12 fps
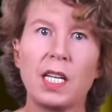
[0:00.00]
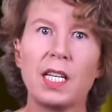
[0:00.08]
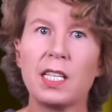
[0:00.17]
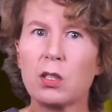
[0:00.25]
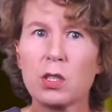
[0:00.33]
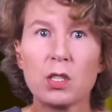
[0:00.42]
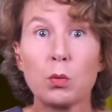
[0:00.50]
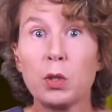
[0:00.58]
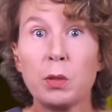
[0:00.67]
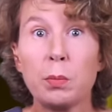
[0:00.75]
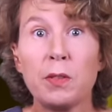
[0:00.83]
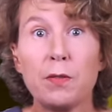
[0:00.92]
It also
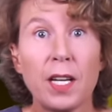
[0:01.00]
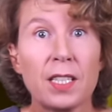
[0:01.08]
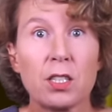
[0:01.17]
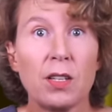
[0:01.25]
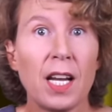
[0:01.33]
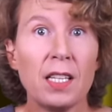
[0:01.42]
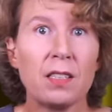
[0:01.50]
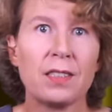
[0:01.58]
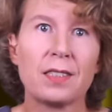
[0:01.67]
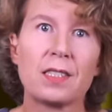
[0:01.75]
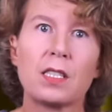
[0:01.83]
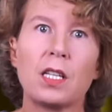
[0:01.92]
wouldn't be fair to
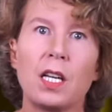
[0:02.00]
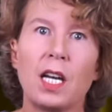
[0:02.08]
aliens.